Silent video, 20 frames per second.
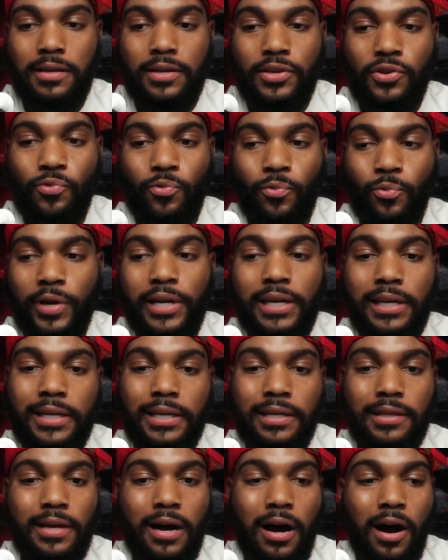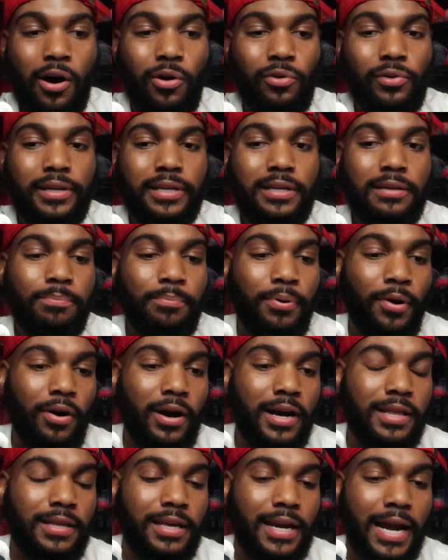you really, the only
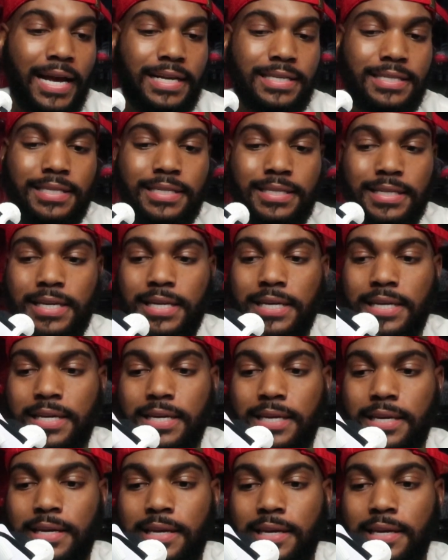part that I see